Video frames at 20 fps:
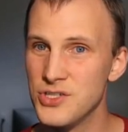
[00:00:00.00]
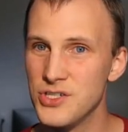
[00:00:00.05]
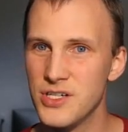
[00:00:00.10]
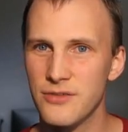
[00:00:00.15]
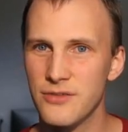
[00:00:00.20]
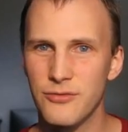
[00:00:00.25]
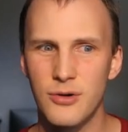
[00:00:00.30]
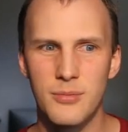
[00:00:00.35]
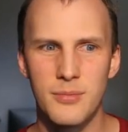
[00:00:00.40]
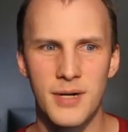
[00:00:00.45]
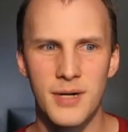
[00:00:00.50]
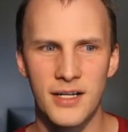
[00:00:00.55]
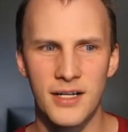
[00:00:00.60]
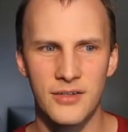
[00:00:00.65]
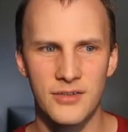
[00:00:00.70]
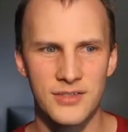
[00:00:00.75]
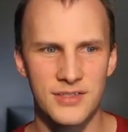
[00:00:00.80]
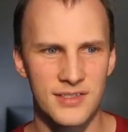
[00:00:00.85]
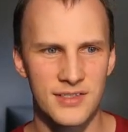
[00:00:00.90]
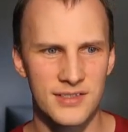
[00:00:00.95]
your different
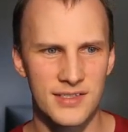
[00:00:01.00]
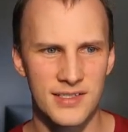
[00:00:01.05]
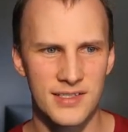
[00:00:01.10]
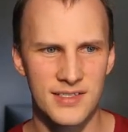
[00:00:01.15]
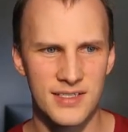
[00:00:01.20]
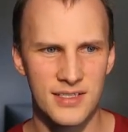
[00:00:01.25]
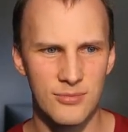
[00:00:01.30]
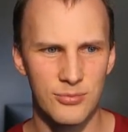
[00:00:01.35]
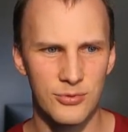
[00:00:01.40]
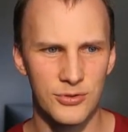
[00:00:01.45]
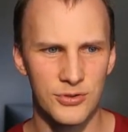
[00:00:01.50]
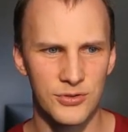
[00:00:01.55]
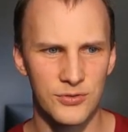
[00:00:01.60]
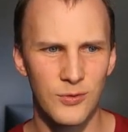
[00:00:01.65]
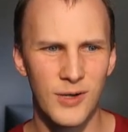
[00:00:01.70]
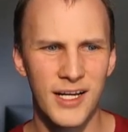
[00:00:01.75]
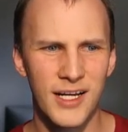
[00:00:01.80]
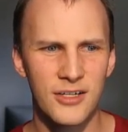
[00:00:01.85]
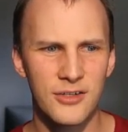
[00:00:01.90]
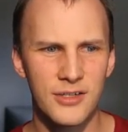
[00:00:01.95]
models, is as simple as
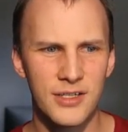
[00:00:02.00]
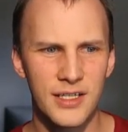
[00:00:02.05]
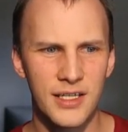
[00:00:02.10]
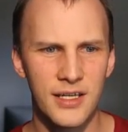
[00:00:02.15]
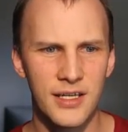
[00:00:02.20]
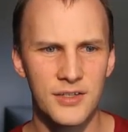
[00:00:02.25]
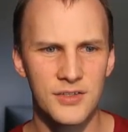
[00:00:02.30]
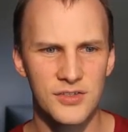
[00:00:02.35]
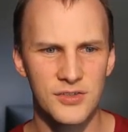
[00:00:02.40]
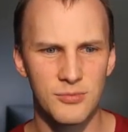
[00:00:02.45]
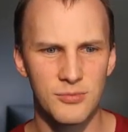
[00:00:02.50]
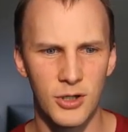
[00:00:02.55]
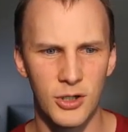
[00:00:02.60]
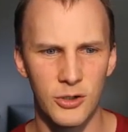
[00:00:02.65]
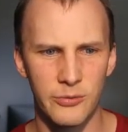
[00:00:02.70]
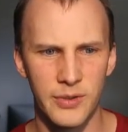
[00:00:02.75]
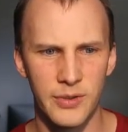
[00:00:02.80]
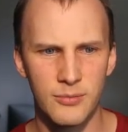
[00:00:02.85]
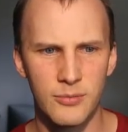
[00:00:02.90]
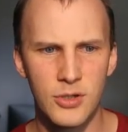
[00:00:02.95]
right clicking
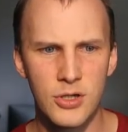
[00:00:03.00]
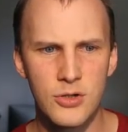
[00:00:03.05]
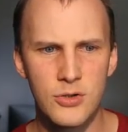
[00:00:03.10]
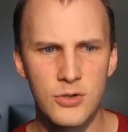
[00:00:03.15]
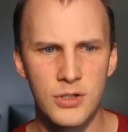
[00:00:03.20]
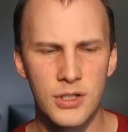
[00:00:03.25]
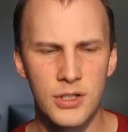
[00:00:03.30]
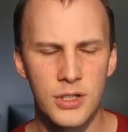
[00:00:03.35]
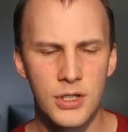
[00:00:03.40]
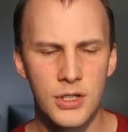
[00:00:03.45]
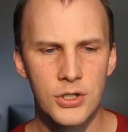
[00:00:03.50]
smart remote,